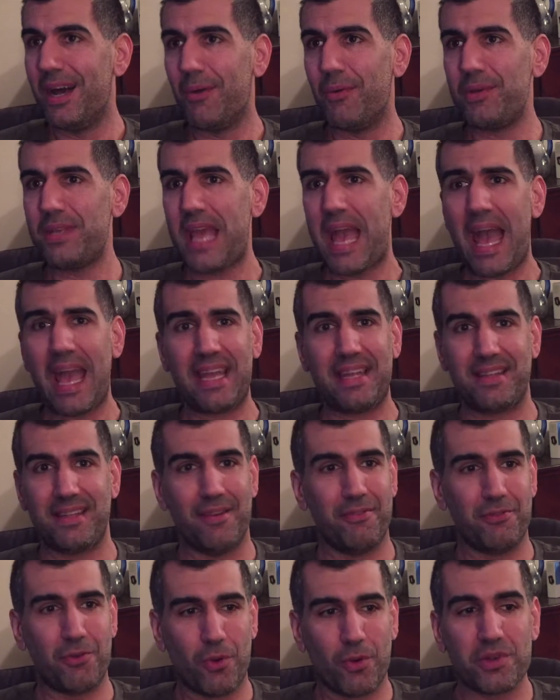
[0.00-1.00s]
Well, yeah,
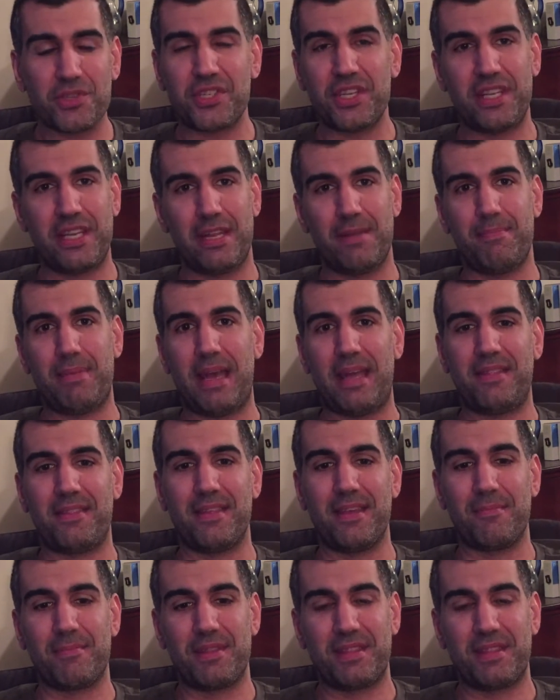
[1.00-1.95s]
of course he did a bad thing,